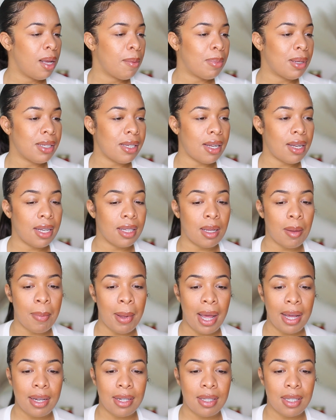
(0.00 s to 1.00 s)
Plus, I like the
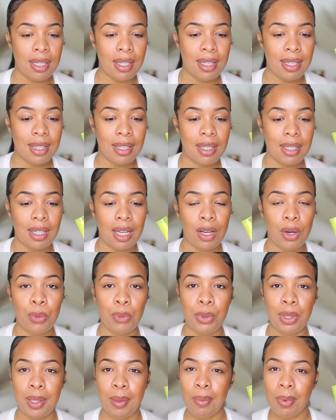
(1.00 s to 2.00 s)
packaging because it's like
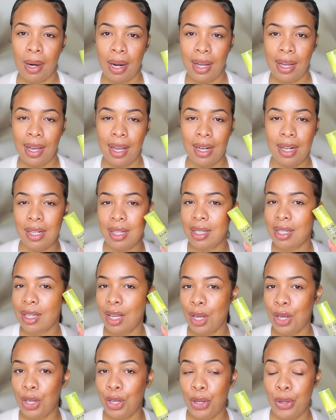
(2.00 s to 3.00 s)
really bright and it's
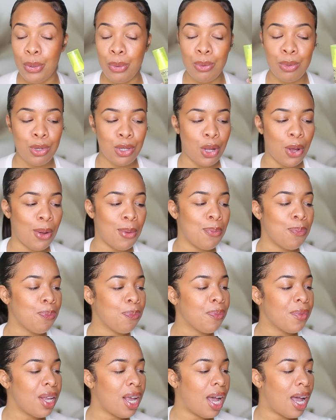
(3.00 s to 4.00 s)
cute. So
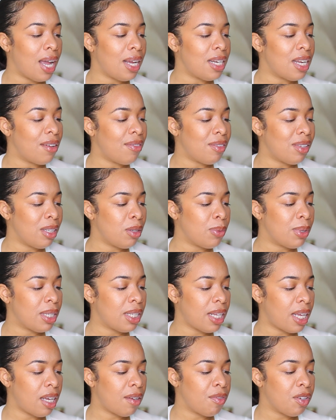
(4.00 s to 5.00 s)
I definitely would
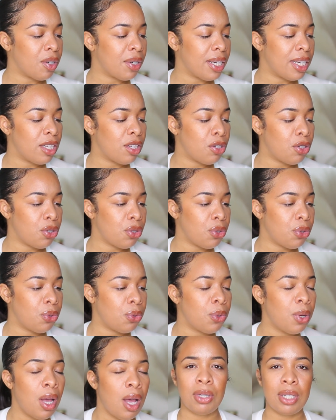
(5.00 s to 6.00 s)
say if you're
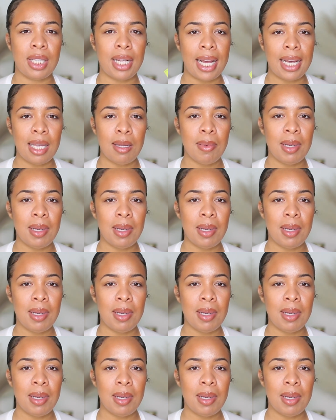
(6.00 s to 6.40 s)
into more tacky